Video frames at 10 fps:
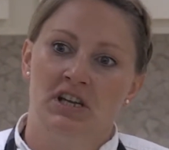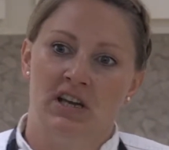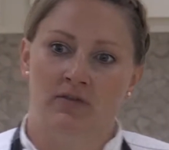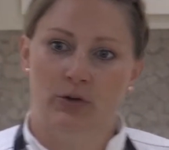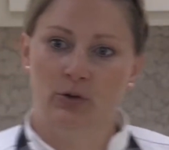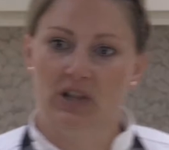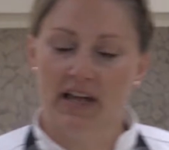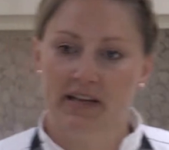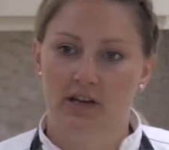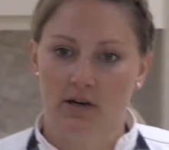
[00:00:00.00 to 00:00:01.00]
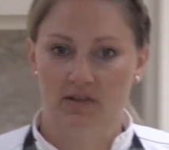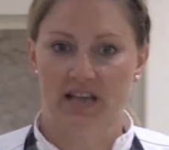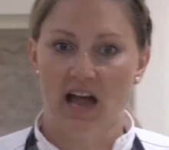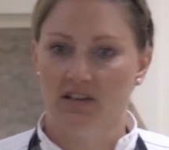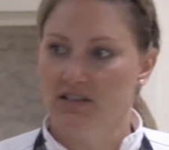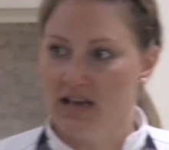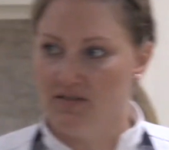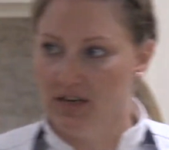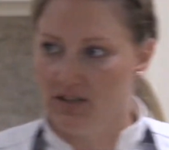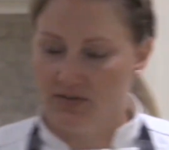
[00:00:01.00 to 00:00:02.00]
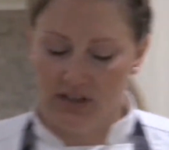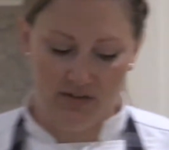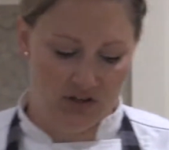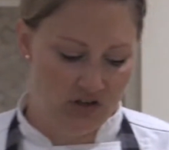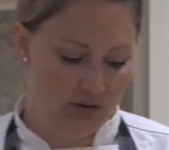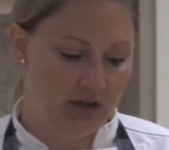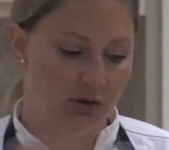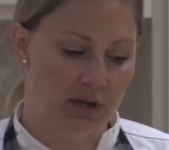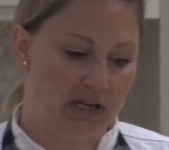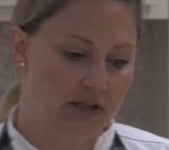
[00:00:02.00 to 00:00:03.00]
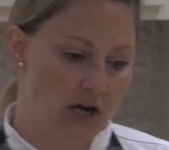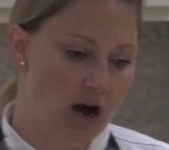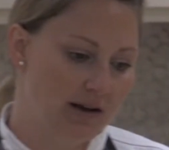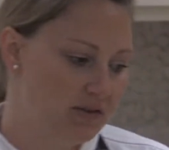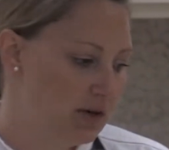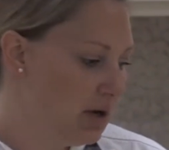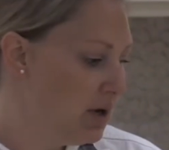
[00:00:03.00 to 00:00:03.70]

If you like your salad to have a nice flavor to it, you like it tossed.